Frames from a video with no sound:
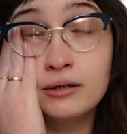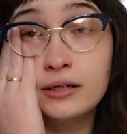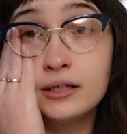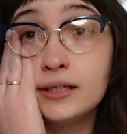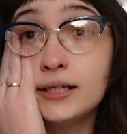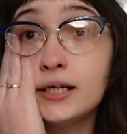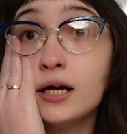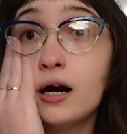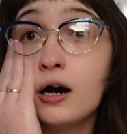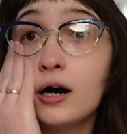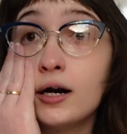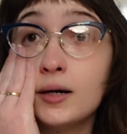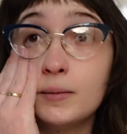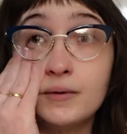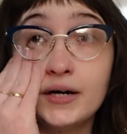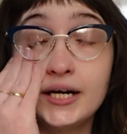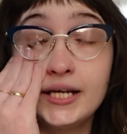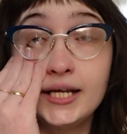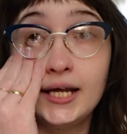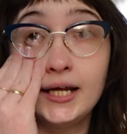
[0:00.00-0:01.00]
really
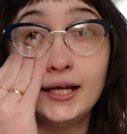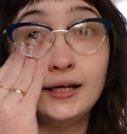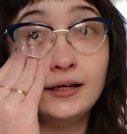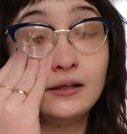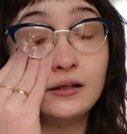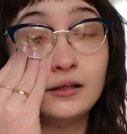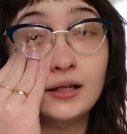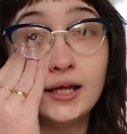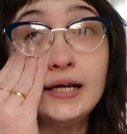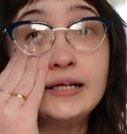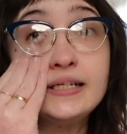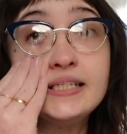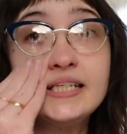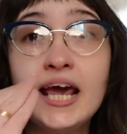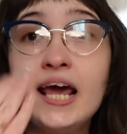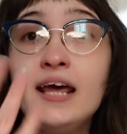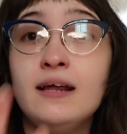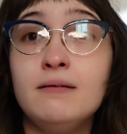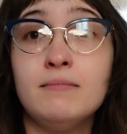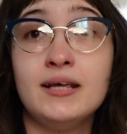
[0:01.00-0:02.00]
heartbreaking, like,
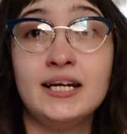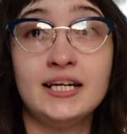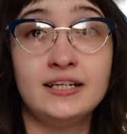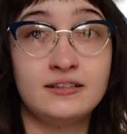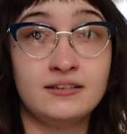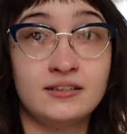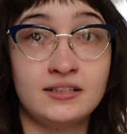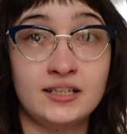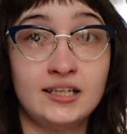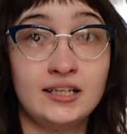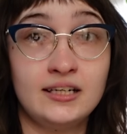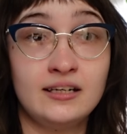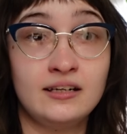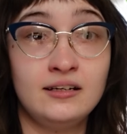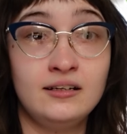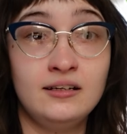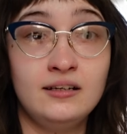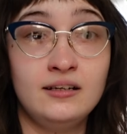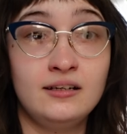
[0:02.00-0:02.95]
10-minute scene